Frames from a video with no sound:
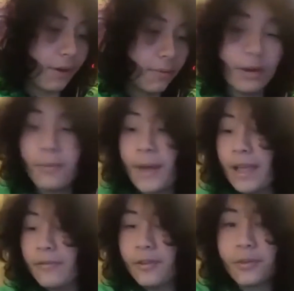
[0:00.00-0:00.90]
no, my
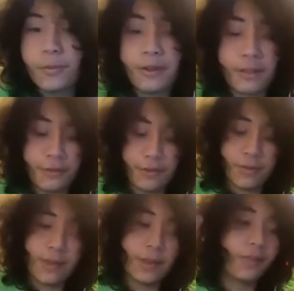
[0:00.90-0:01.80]
headphones are plugged in through
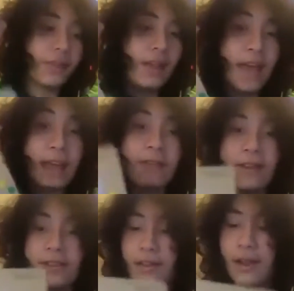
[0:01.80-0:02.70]
something else.
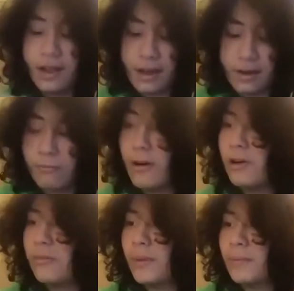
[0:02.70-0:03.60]
Anyways,
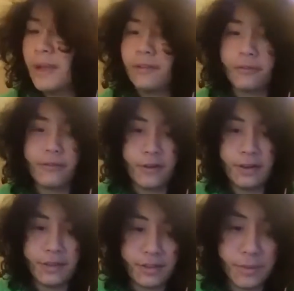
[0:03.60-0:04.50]
while my microphone
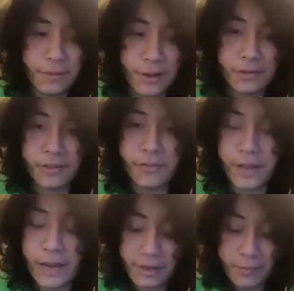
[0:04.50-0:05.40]
is in the process of
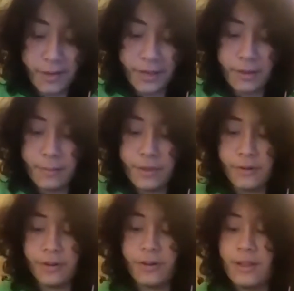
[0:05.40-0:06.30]
connecting to my
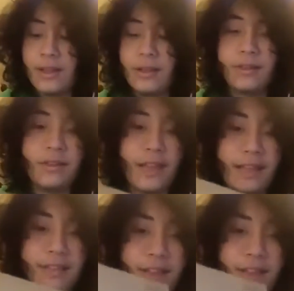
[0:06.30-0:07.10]
computer, because it takes a